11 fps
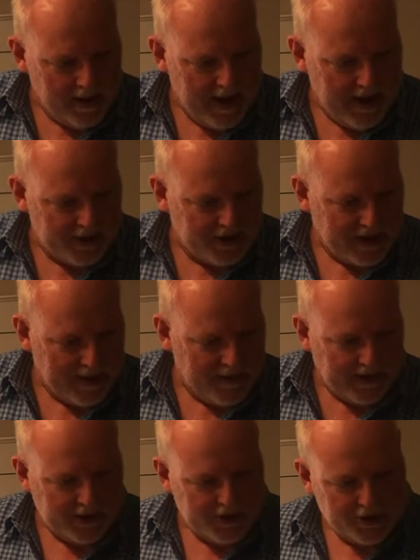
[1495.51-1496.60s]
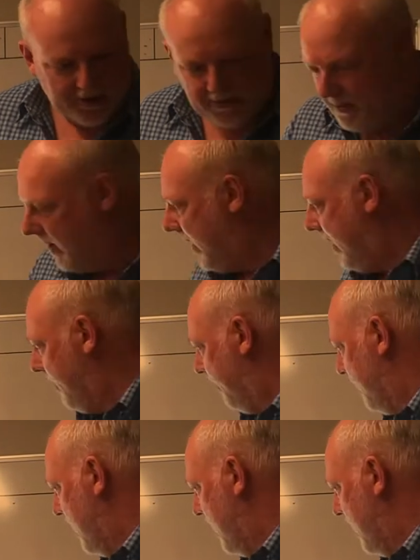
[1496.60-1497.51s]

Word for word: Now just coming into um,